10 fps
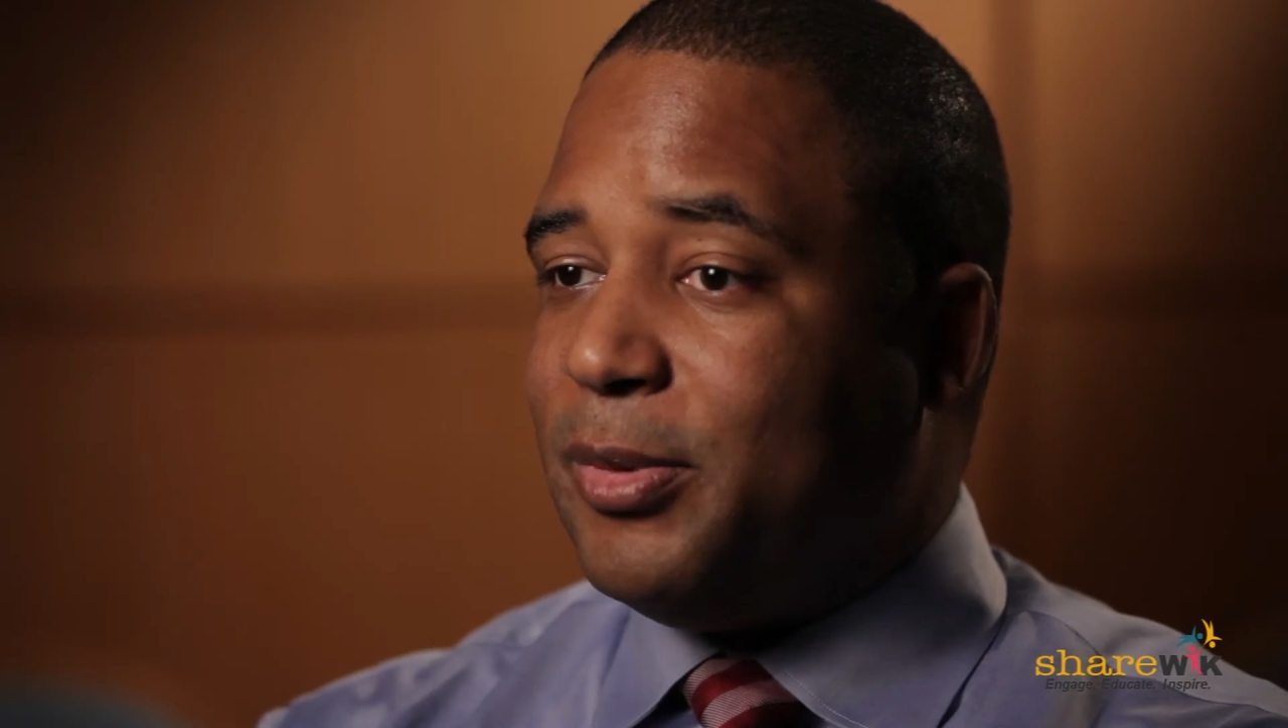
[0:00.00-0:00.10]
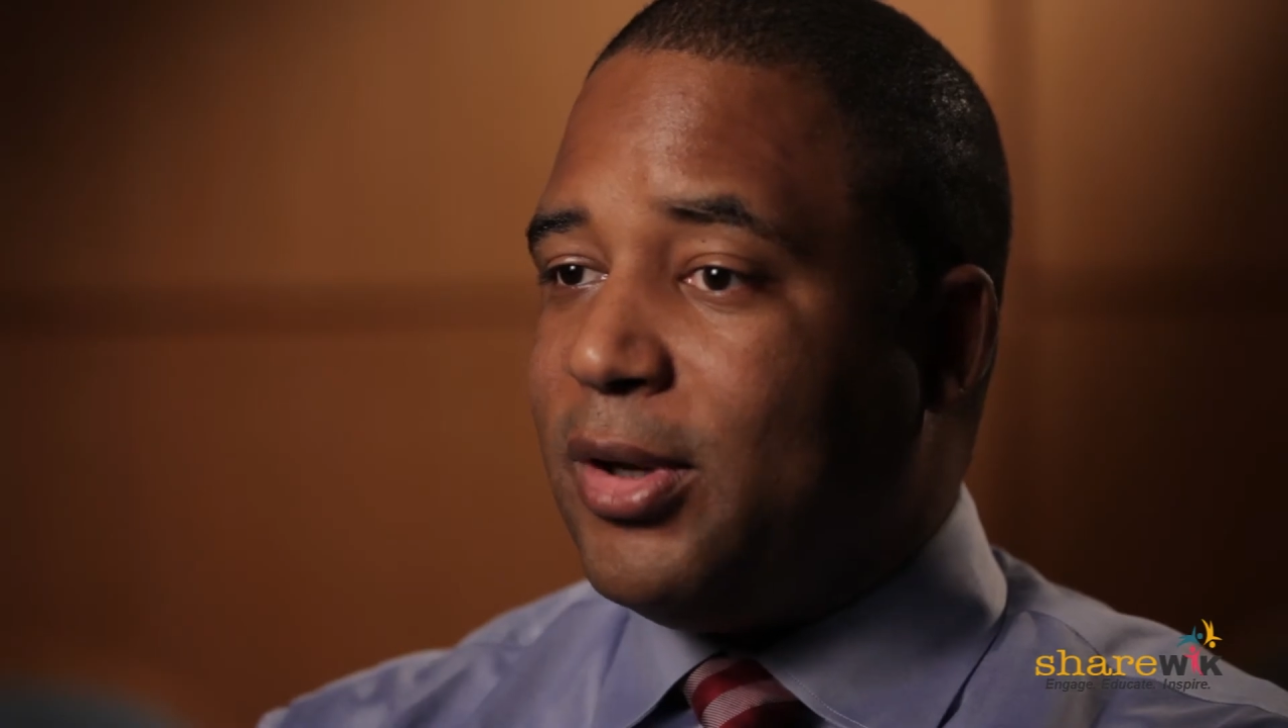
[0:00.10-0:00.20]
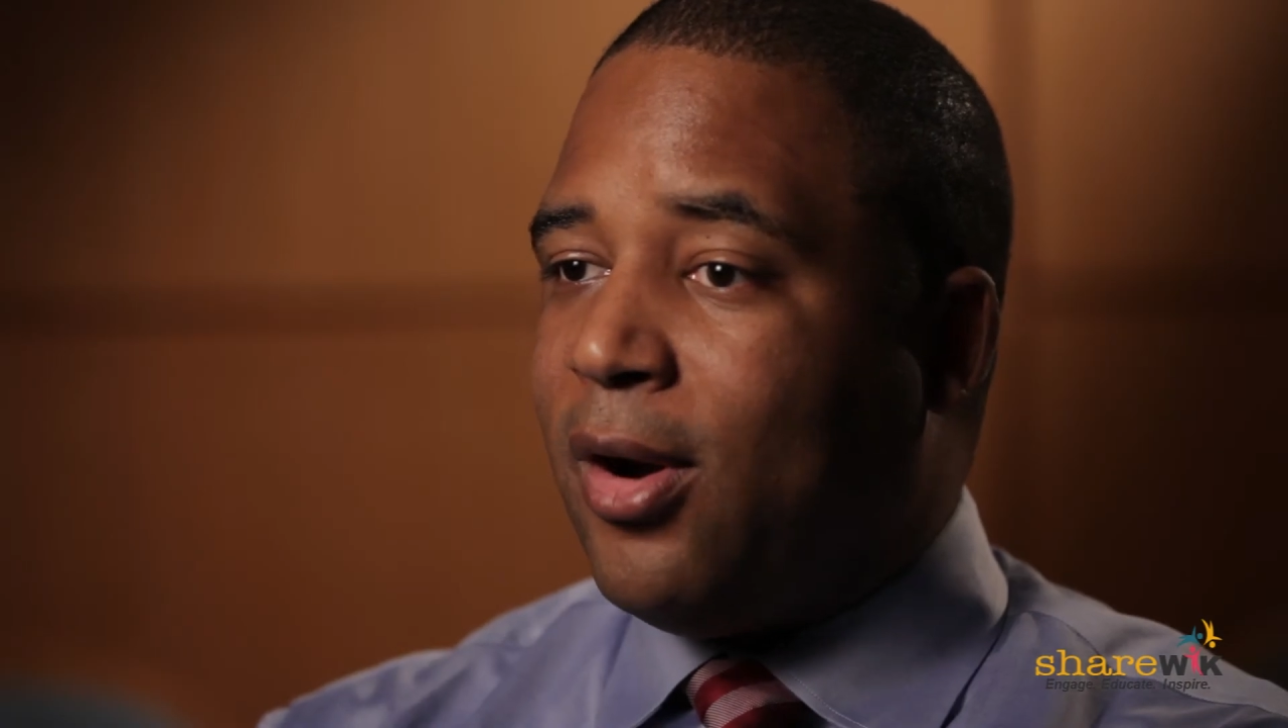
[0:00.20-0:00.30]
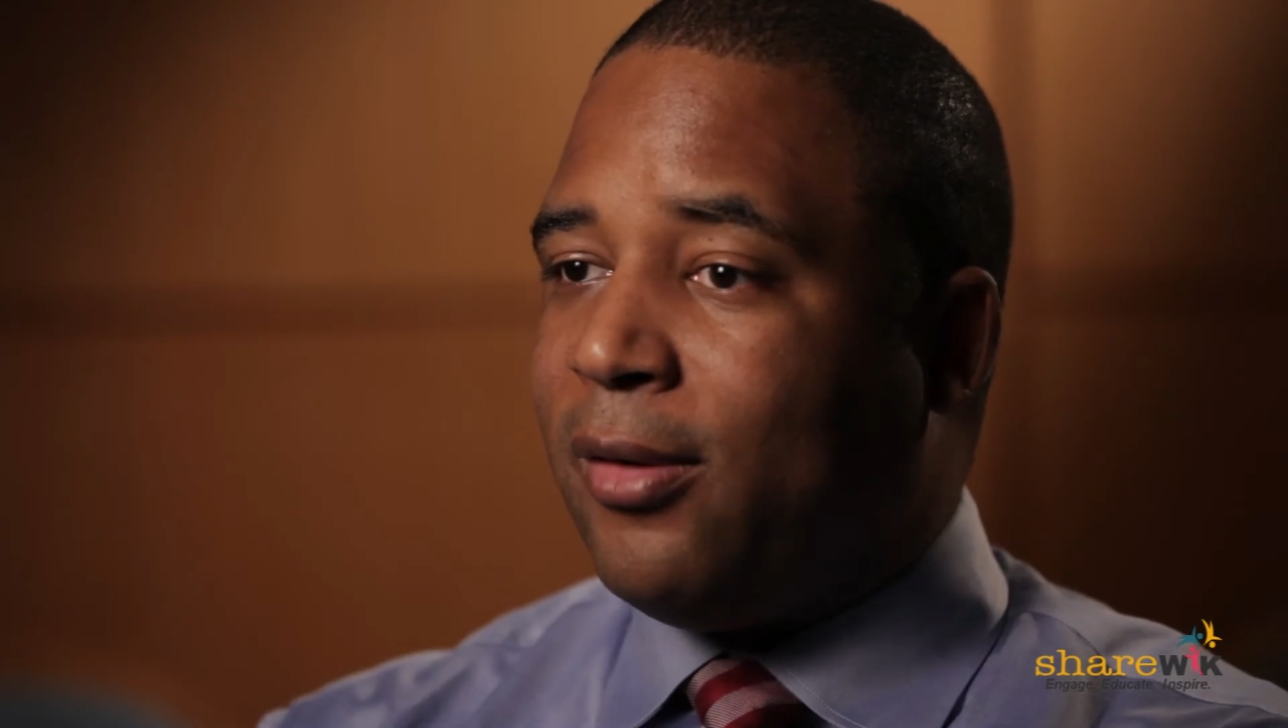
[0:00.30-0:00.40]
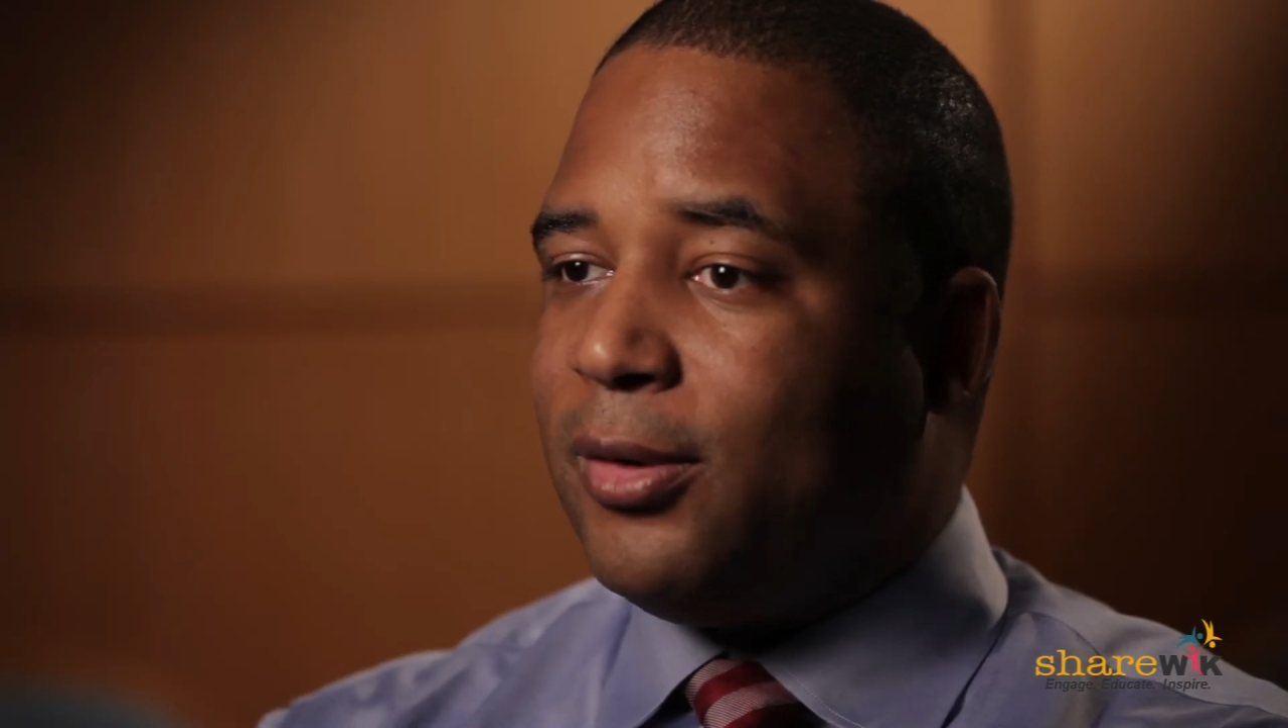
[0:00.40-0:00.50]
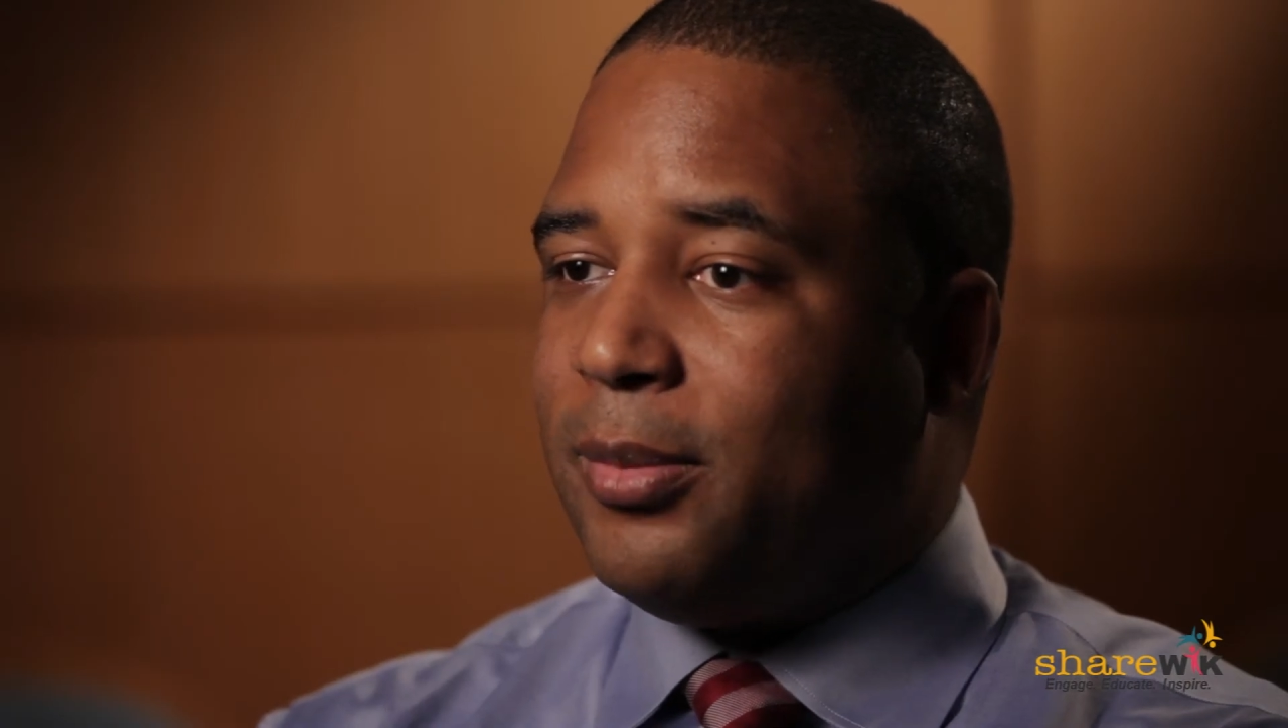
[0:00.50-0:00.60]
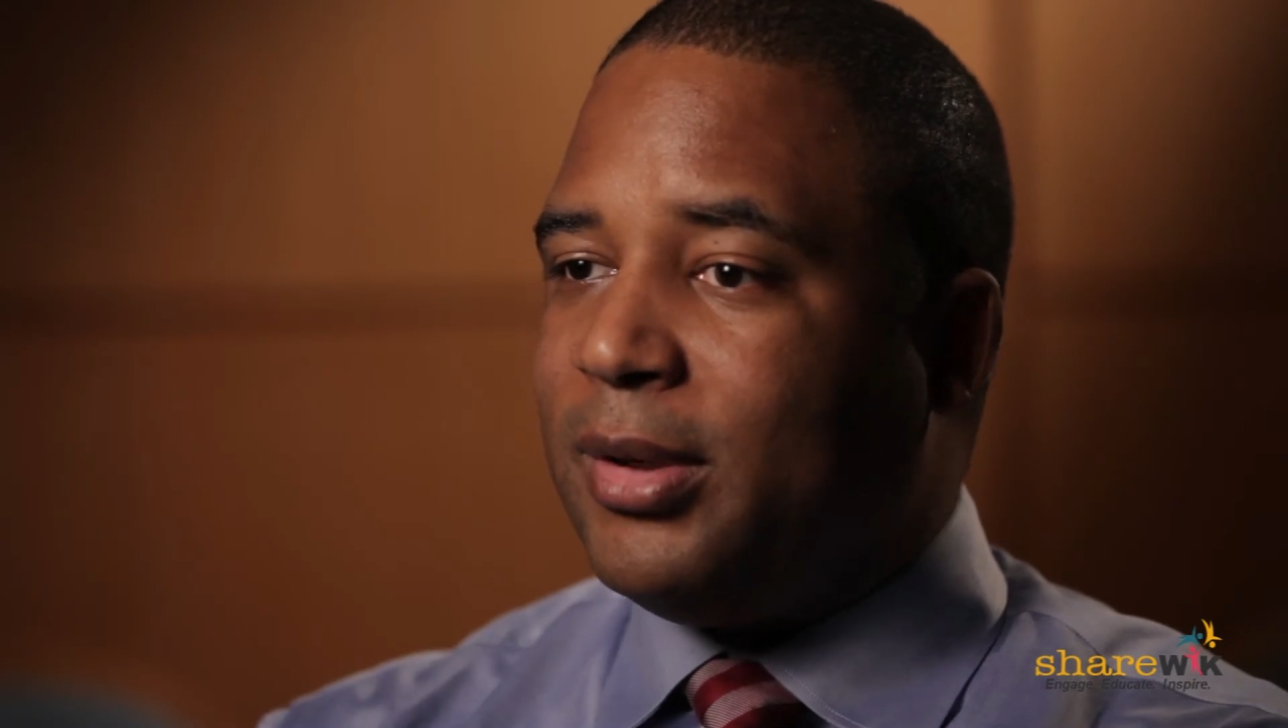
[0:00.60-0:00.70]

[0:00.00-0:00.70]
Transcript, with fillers: be offered